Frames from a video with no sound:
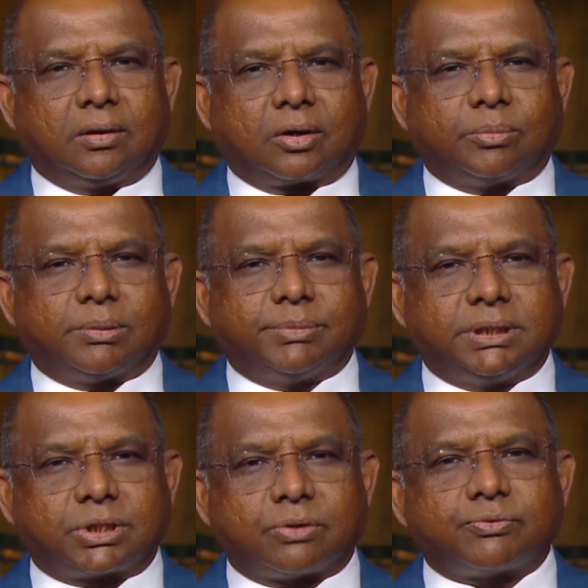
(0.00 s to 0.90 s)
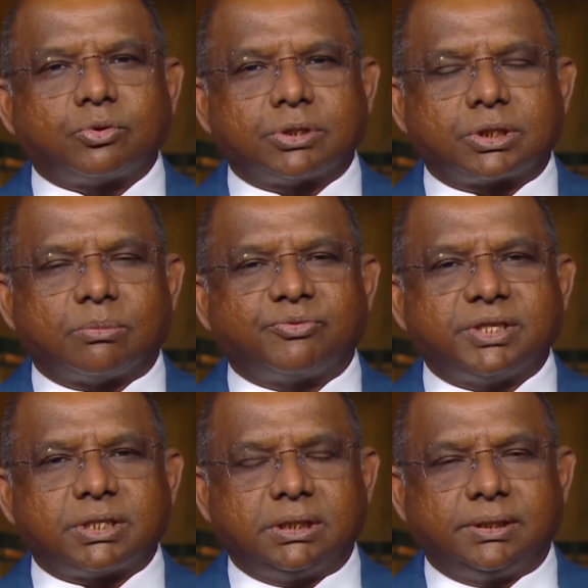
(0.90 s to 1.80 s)
Honorable Minister of Tourism of
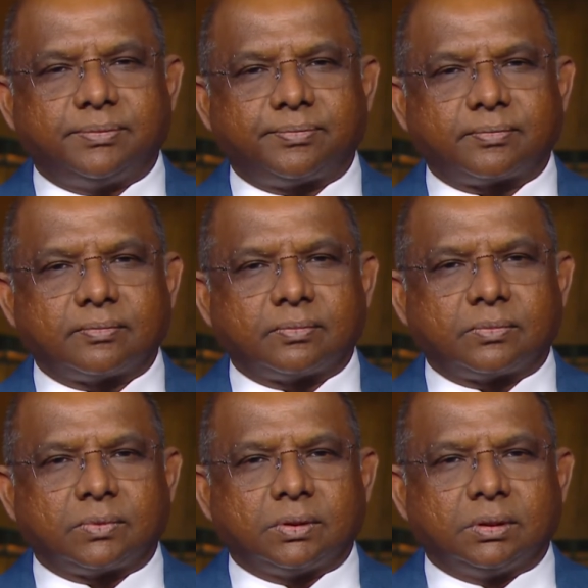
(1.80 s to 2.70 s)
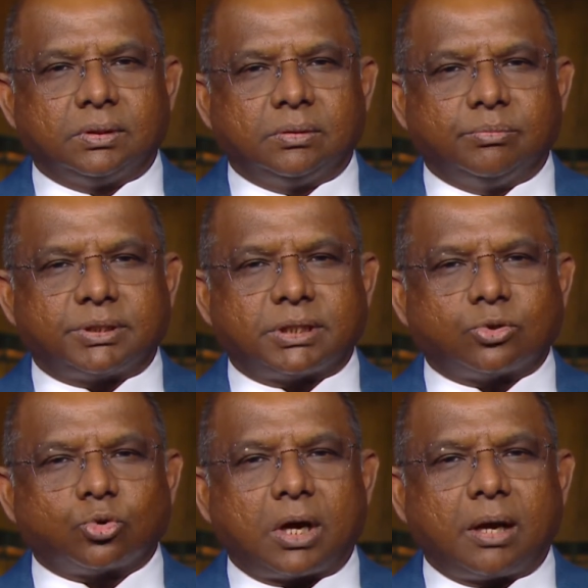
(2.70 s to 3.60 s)
Italy, Mr.
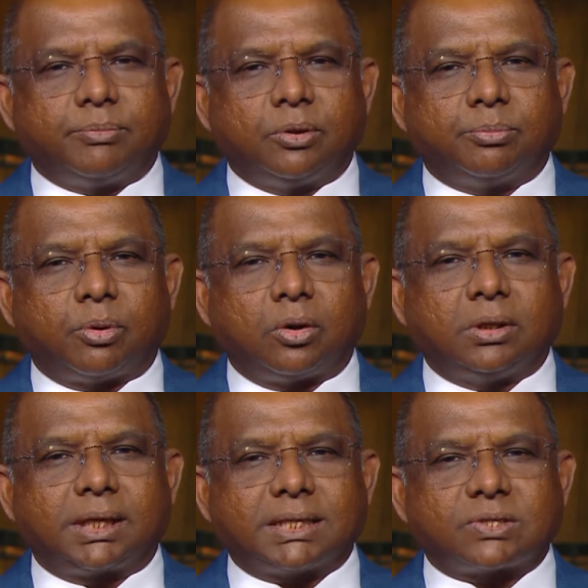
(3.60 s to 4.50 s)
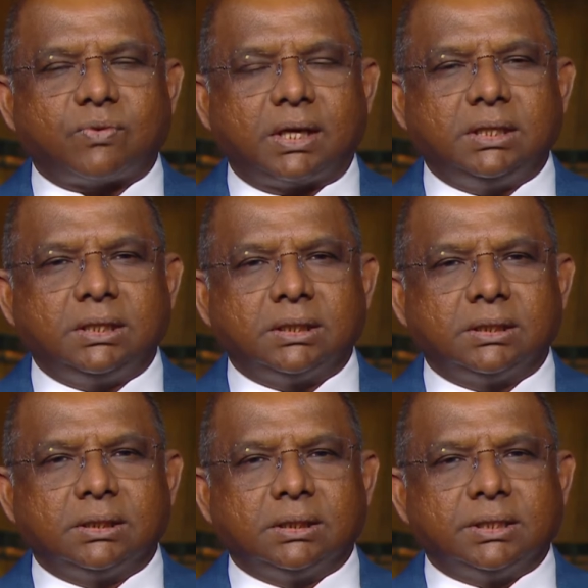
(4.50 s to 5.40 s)
Zurab Pololi Kaswali,
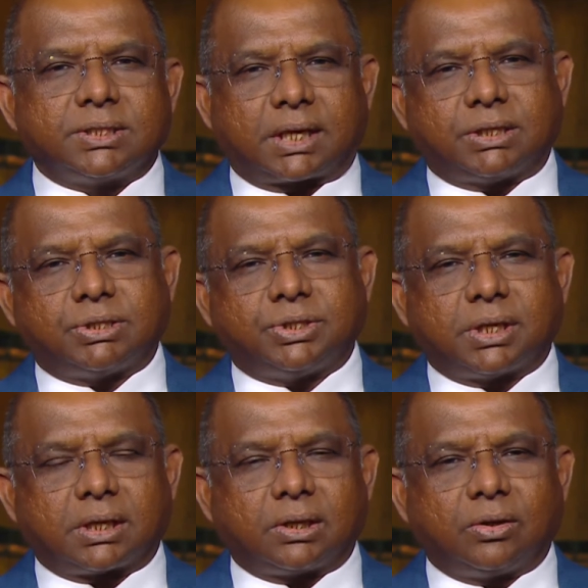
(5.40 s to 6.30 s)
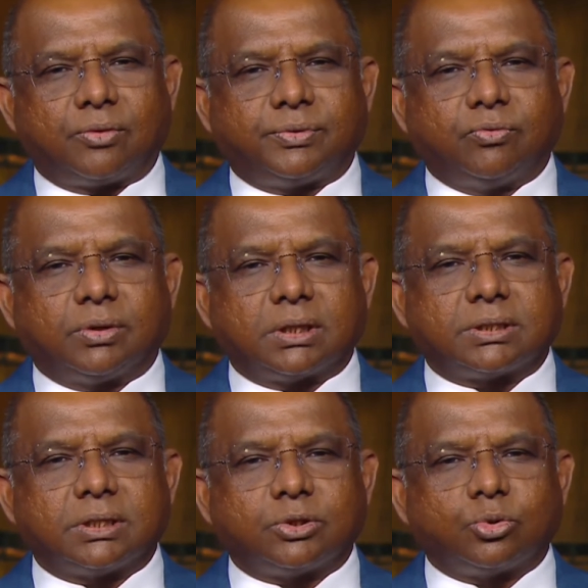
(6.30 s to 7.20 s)
Secretary General of the
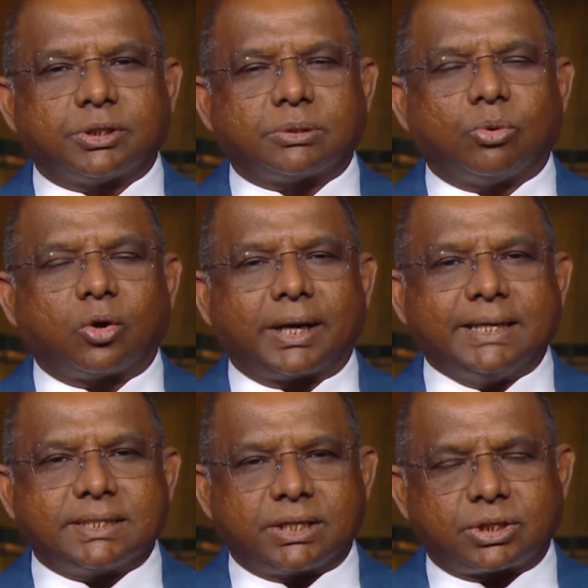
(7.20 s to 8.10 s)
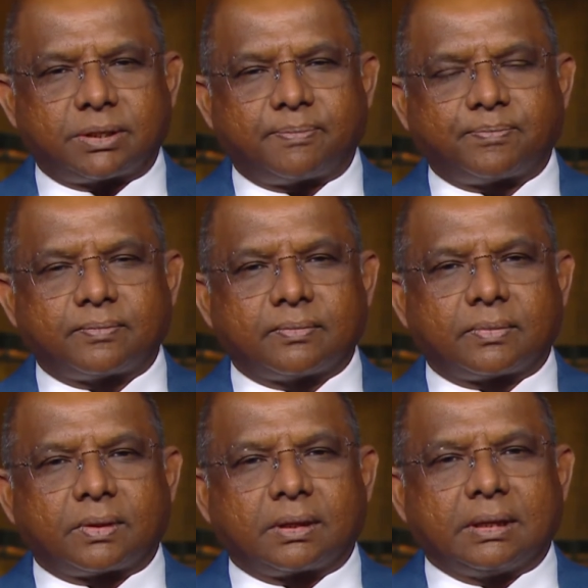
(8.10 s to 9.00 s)
World Tourism Organization,
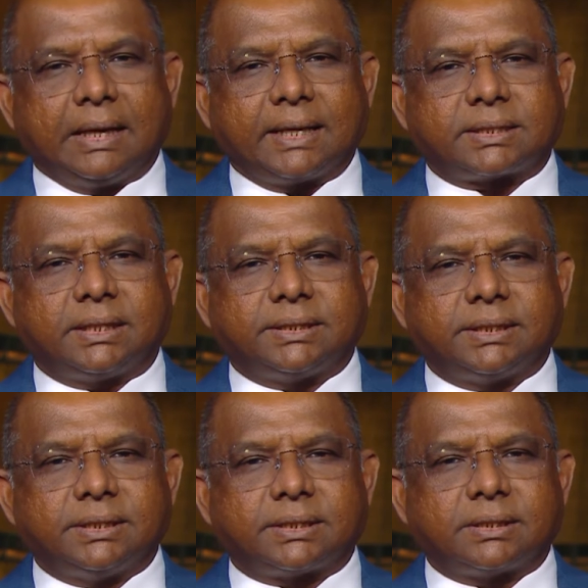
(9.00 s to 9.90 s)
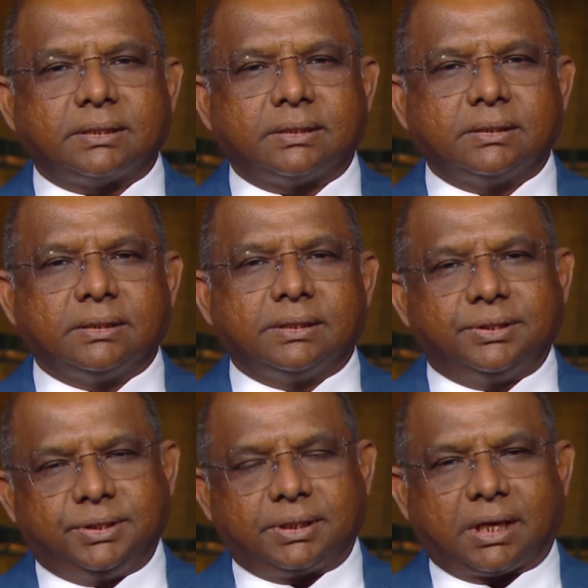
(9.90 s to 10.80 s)
Excellencies,
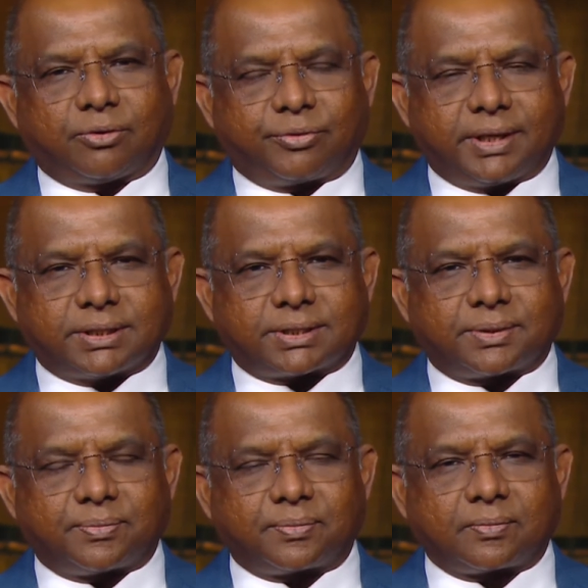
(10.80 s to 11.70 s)
dear young friends.